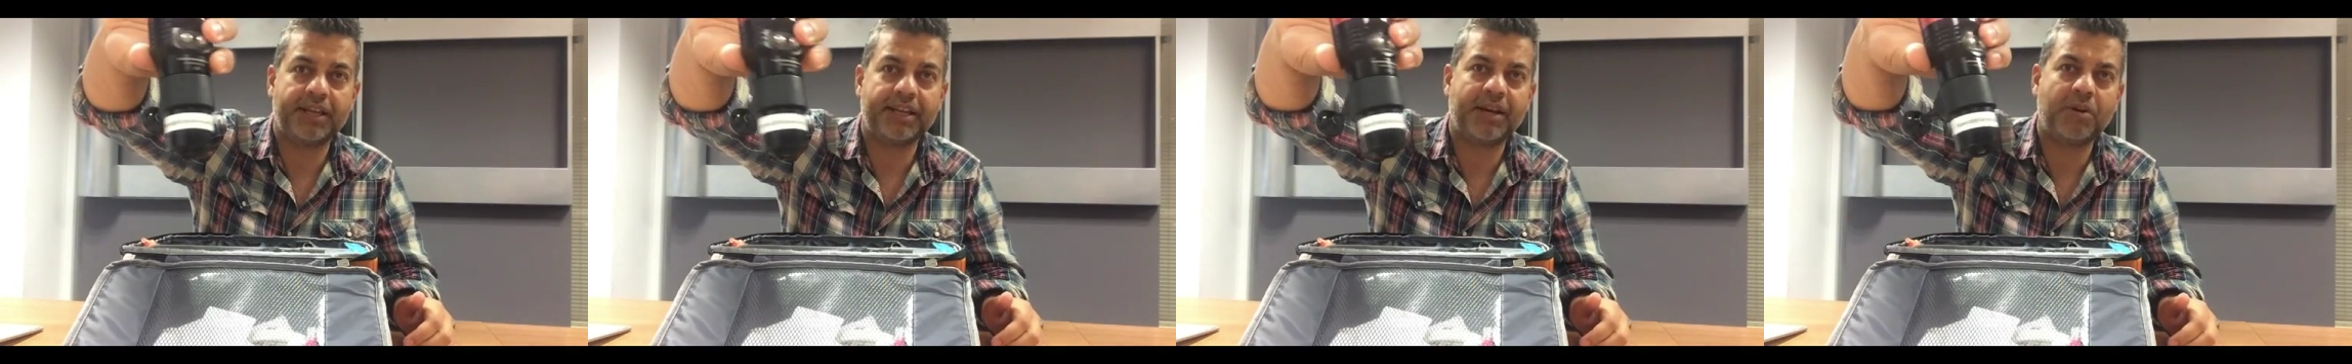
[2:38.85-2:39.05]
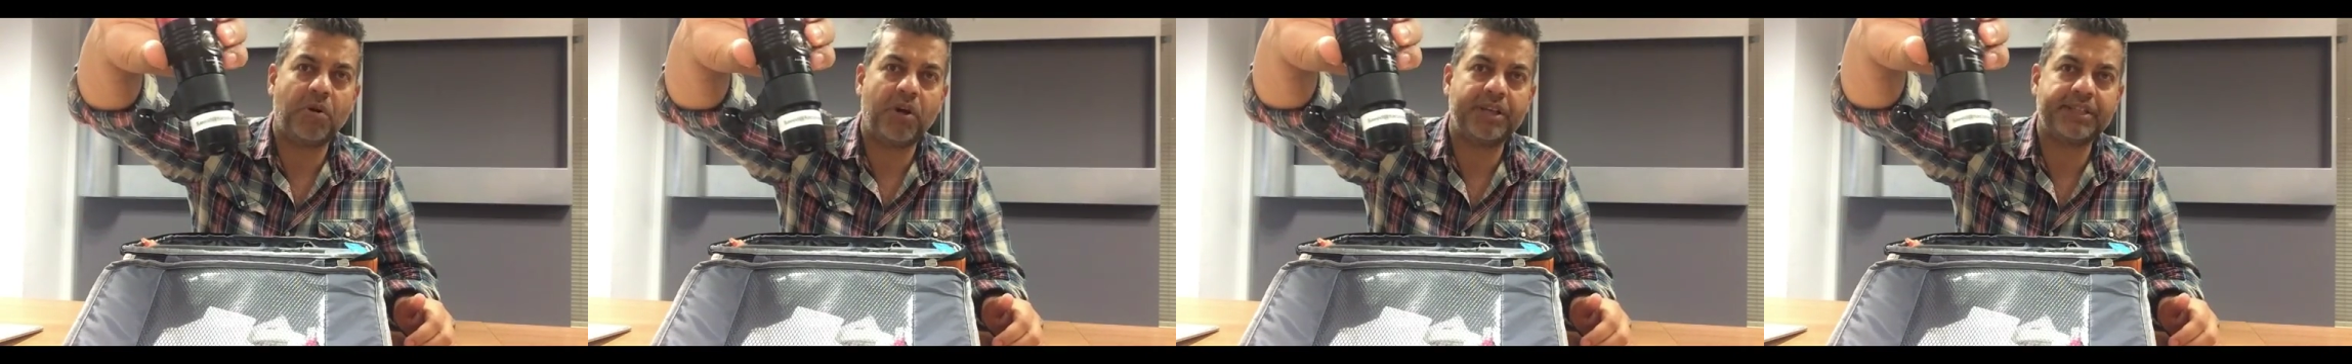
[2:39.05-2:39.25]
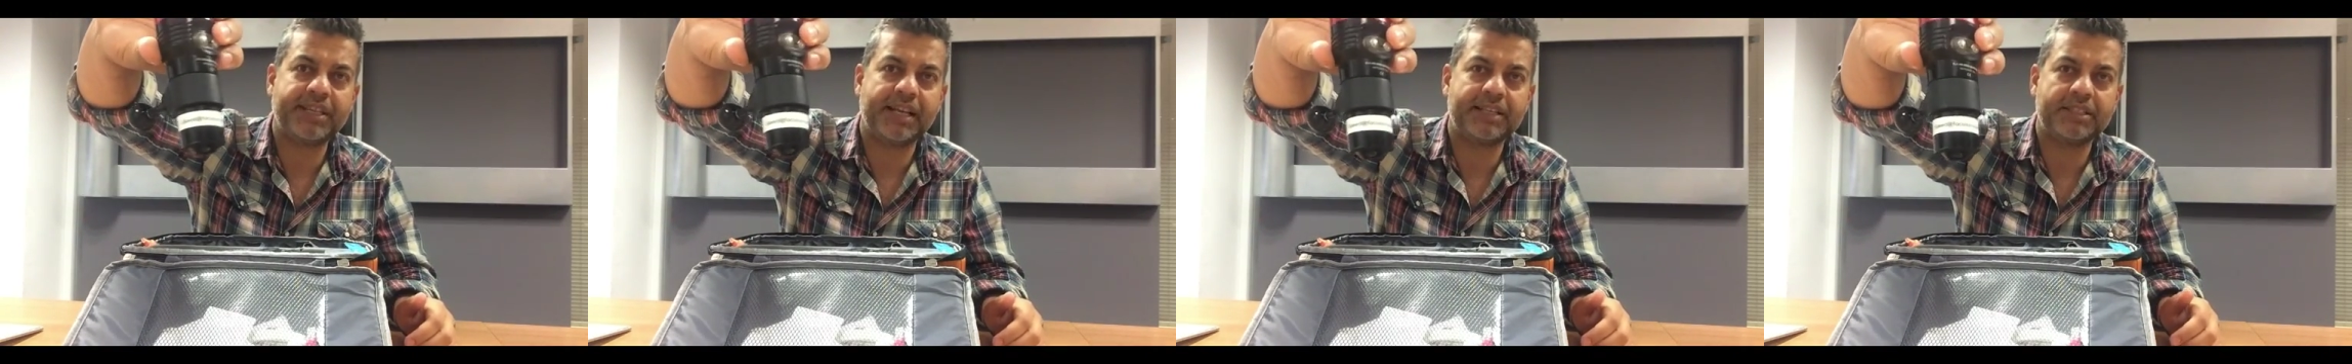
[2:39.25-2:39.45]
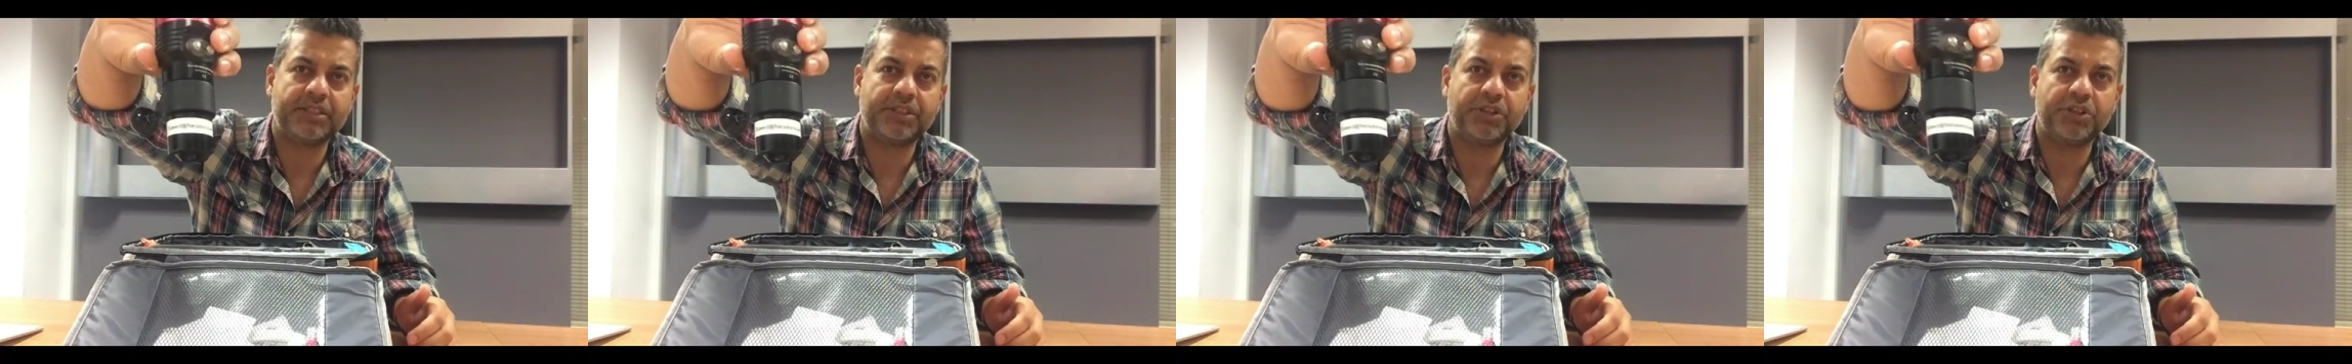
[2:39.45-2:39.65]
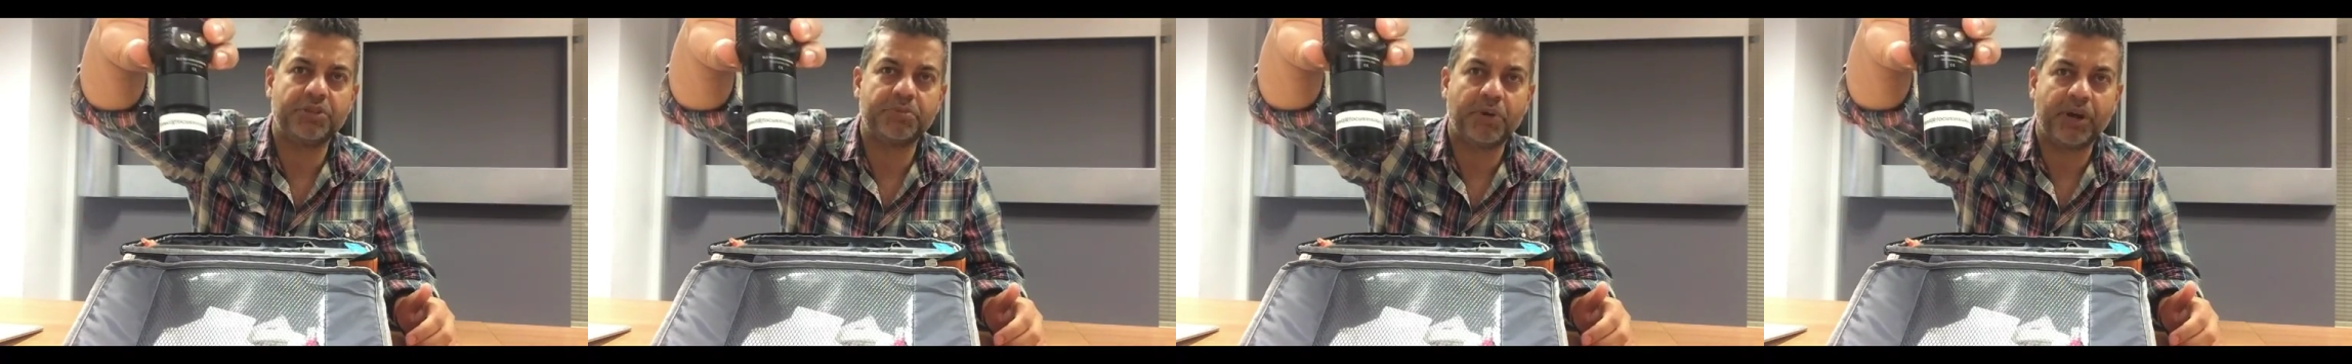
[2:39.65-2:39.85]
Now I tend to
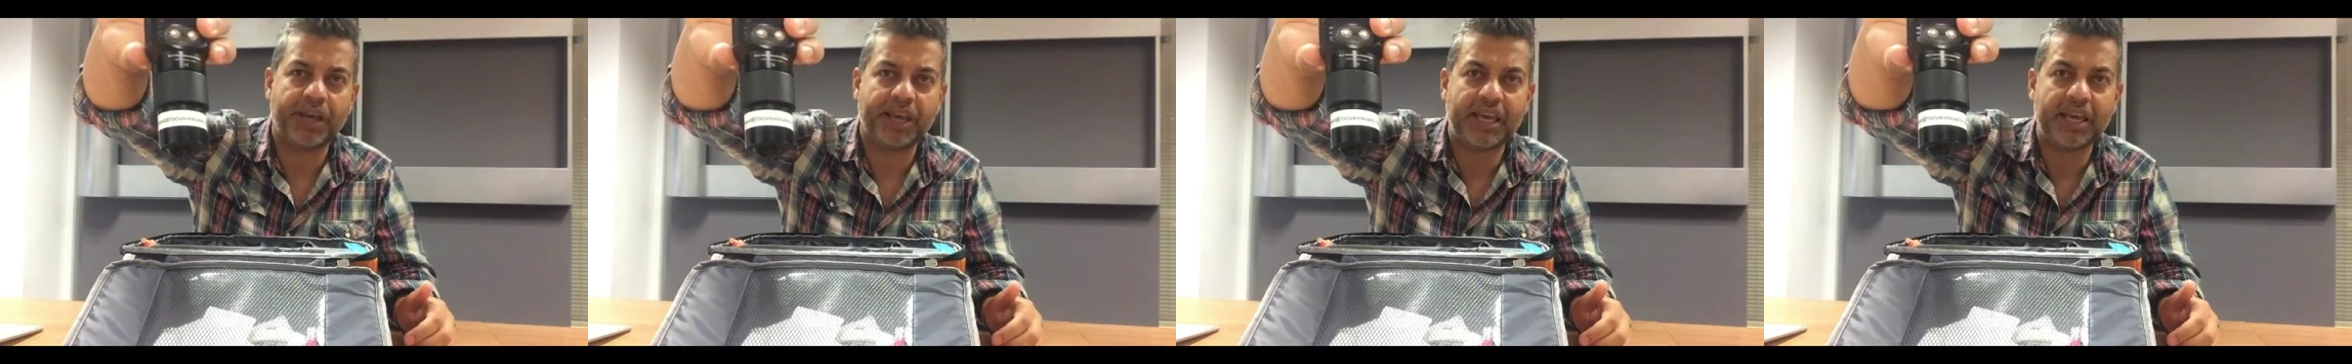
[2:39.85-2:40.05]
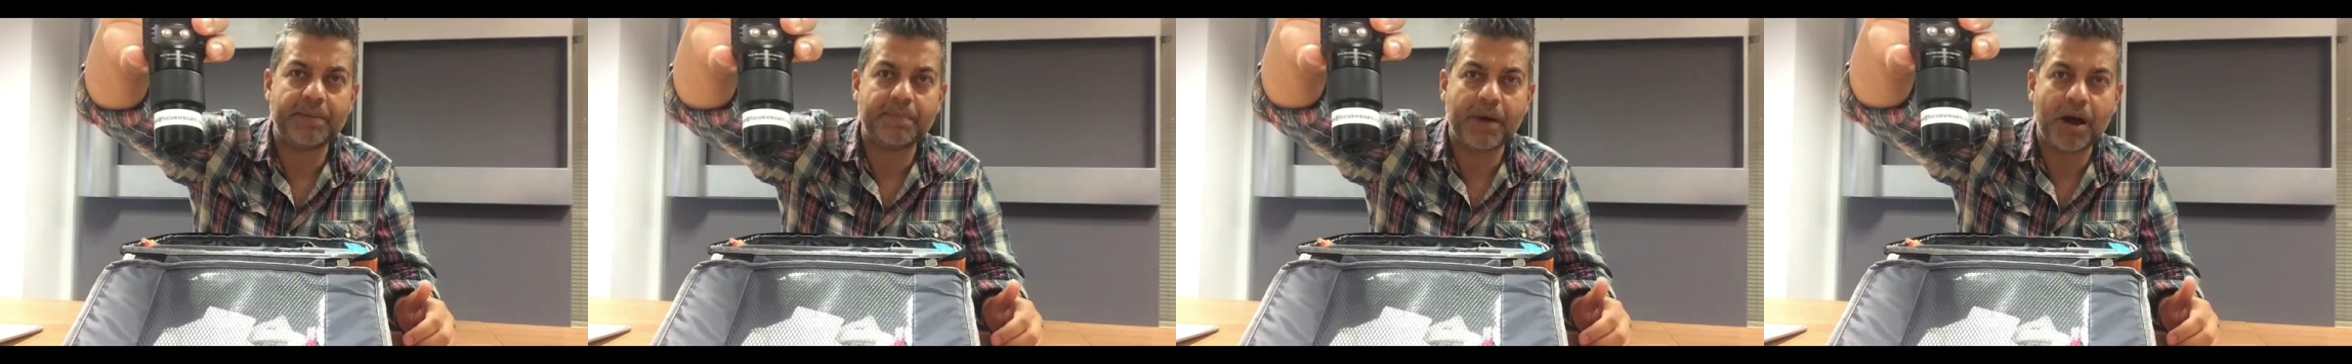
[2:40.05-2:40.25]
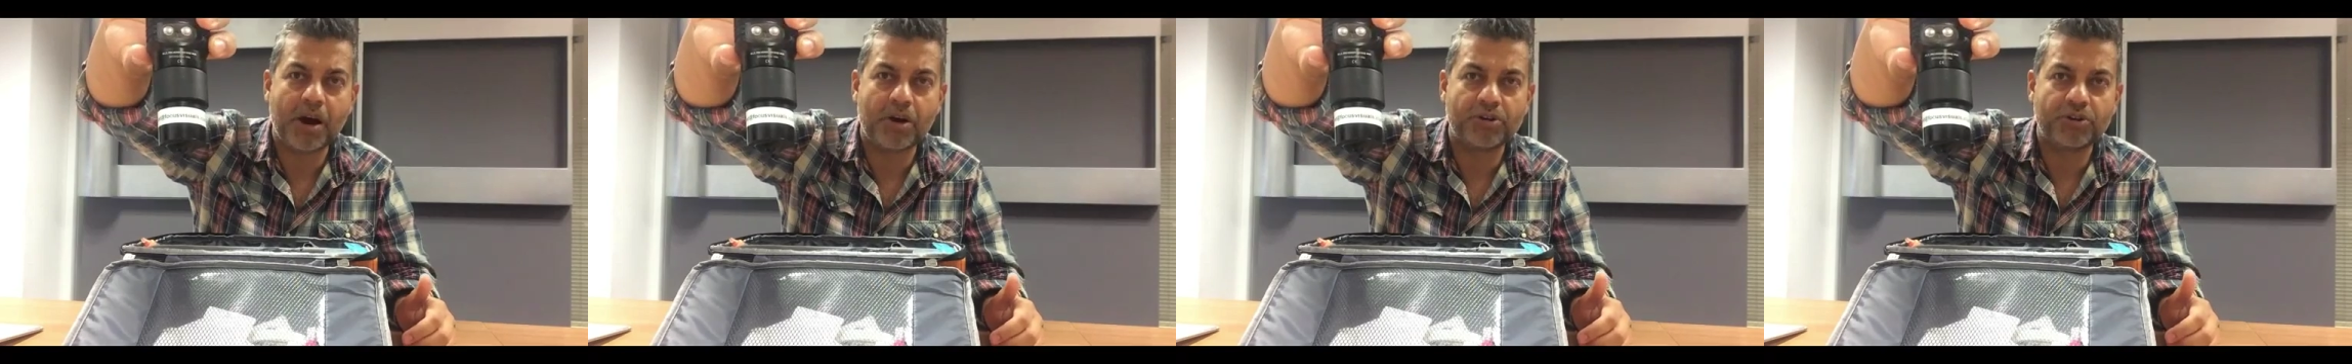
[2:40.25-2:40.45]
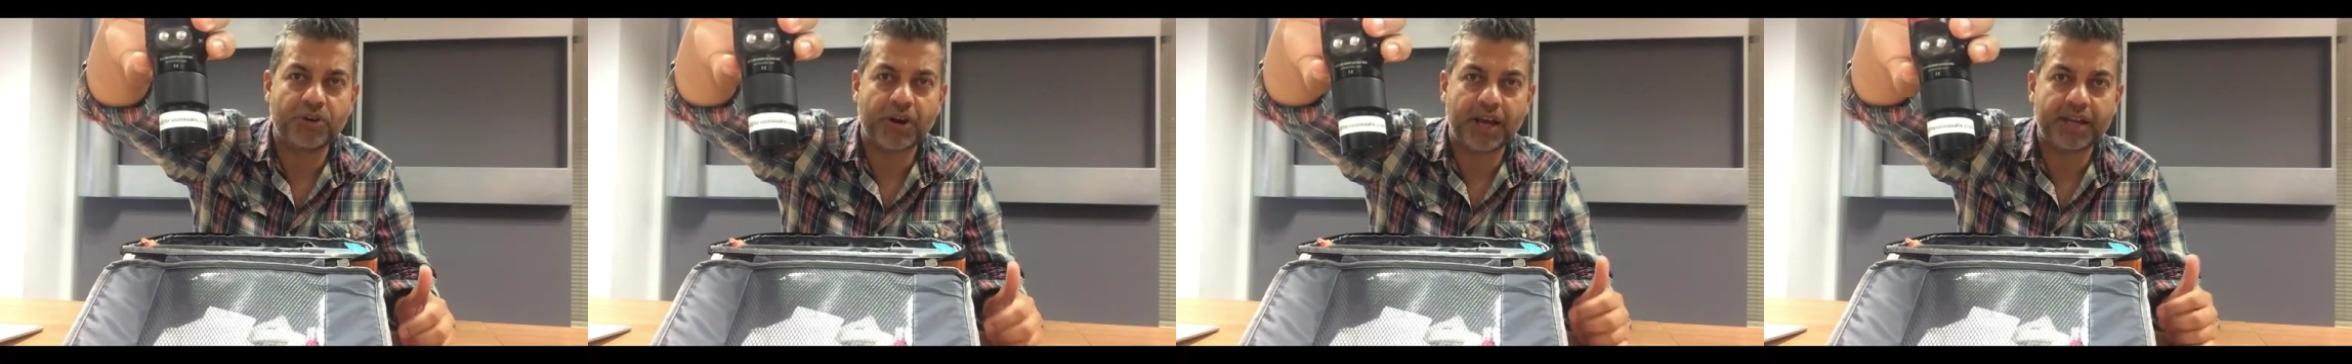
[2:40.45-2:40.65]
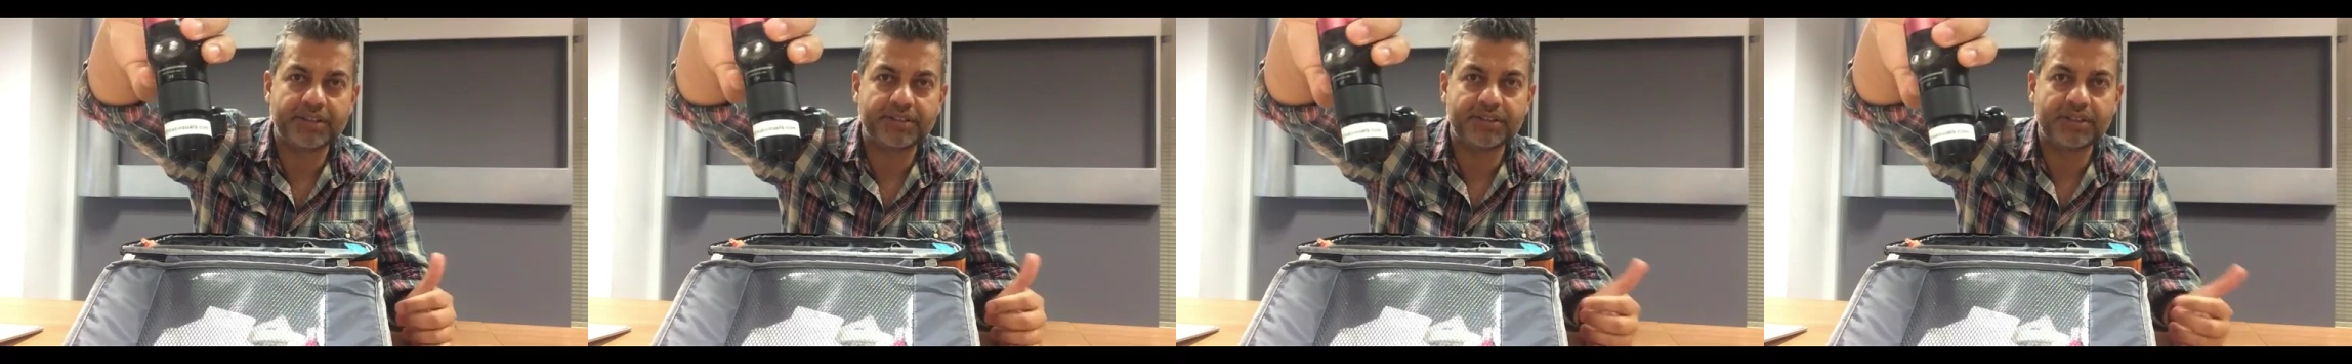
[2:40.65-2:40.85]
use my email
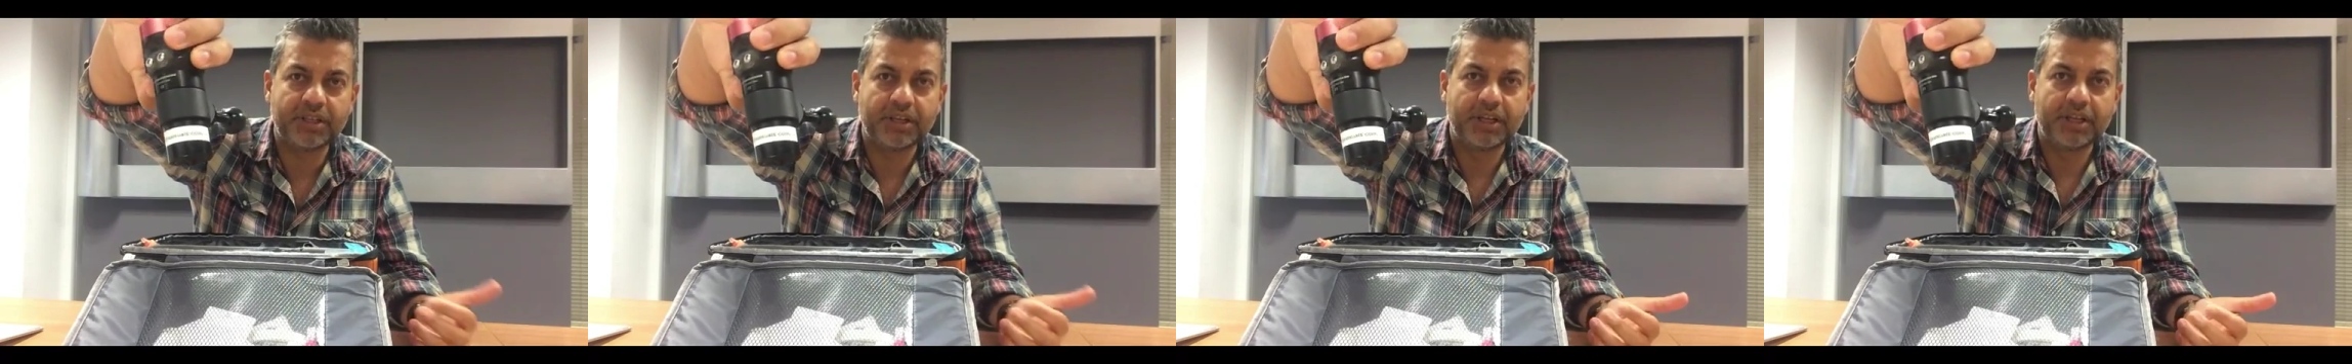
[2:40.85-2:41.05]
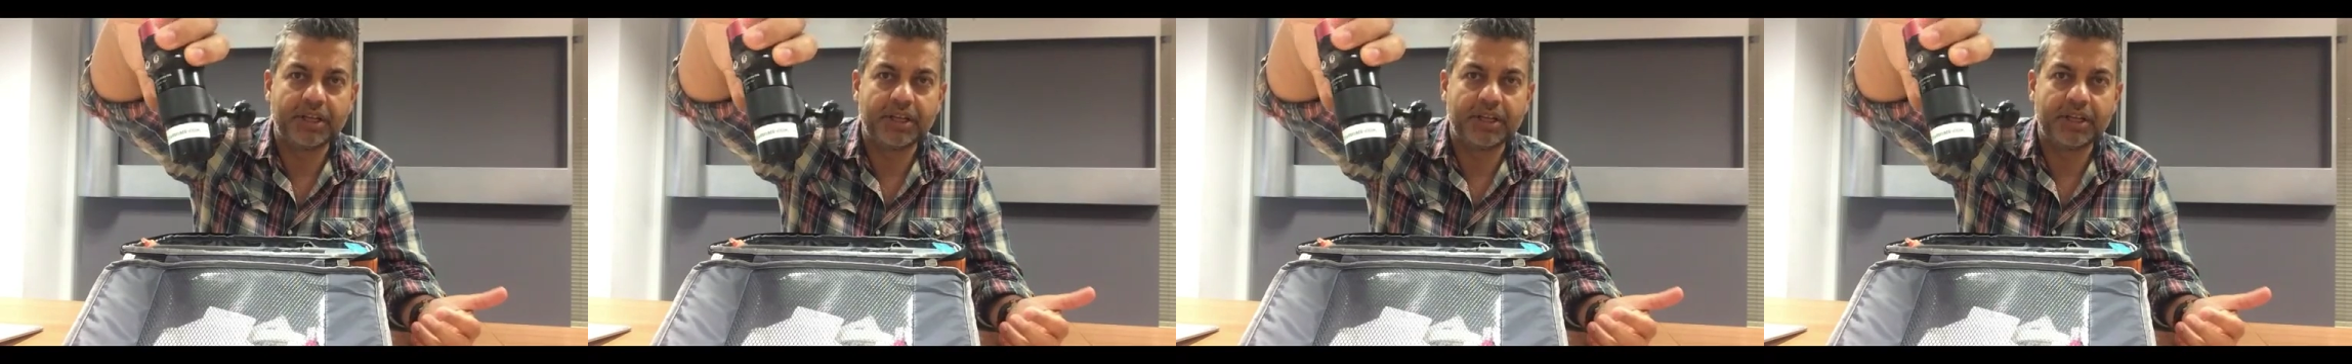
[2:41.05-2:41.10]
address